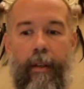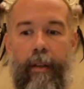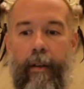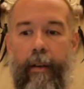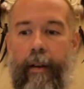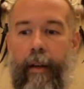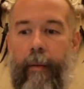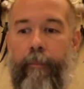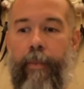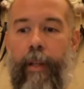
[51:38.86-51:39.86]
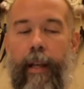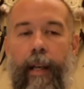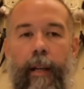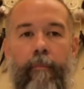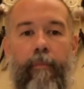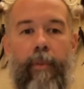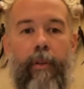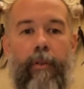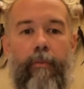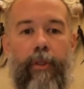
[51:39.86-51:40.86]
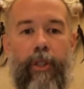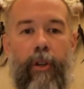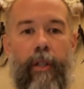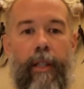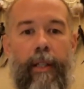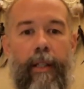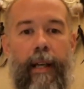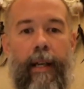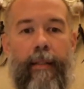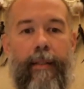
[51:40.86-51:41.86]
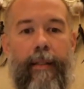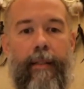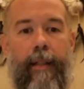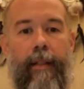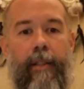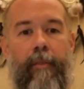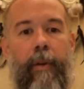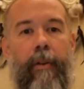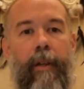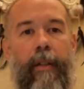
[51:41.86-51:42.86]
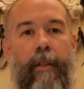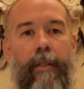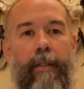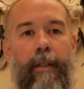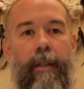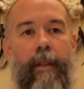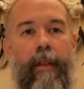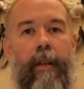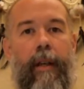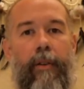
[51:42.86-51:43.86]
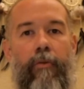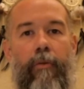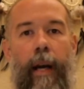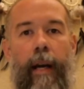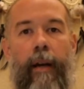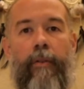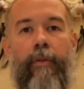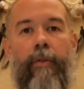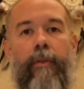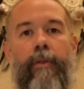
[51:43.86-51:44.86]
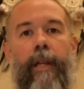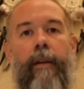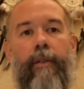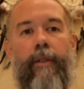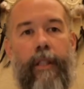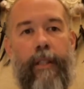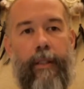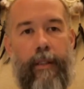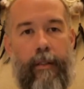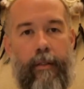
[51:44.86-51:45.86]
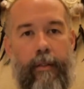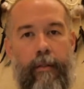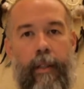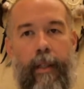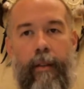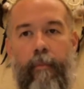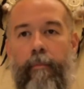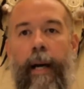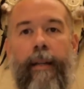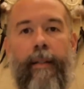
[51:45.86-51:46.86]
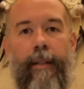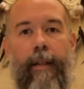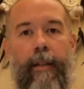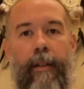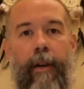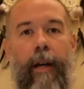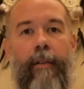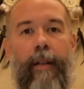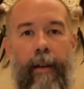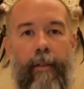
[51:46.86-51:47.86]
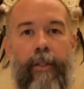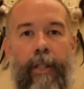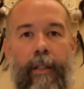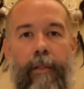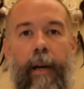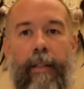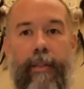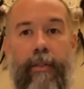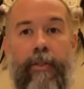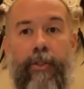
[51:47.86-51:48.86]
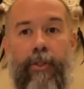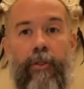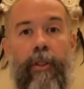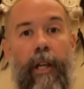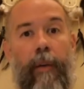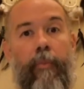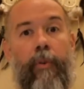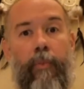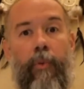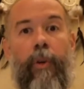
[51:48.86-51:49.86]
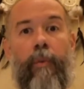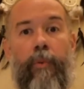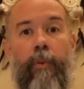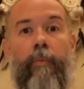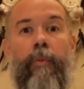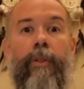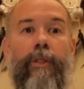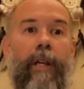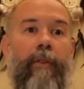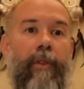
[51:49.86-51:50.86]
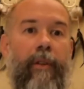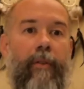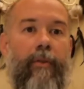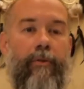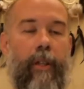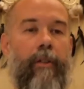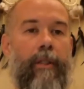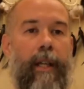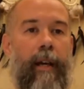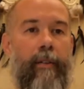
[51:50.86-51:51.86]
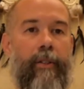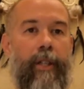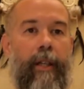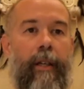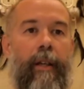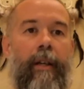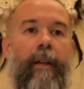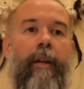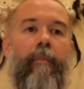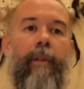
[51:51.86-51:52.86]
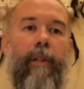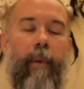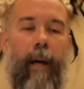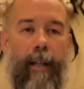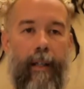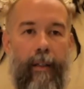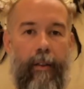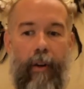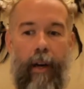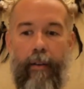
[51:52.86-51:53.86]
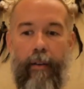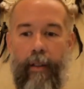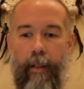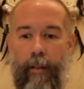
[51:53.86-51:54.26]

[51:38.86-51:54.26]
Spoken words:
And returning to that sensate experience can ground those energies. The mind is not going to ground the energy. The mind is going to stir it up with more and more and more stuff that triggers the energy. But the body can ground it.